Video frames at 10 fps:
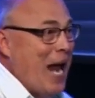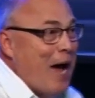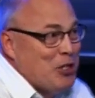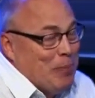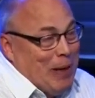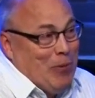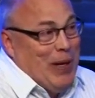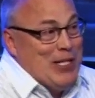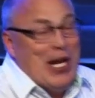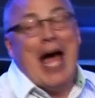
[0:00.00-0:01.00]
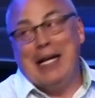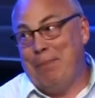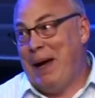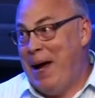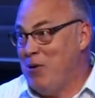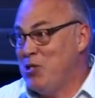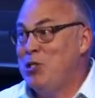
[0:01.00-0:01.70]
Now she probably weighs 90 pounds.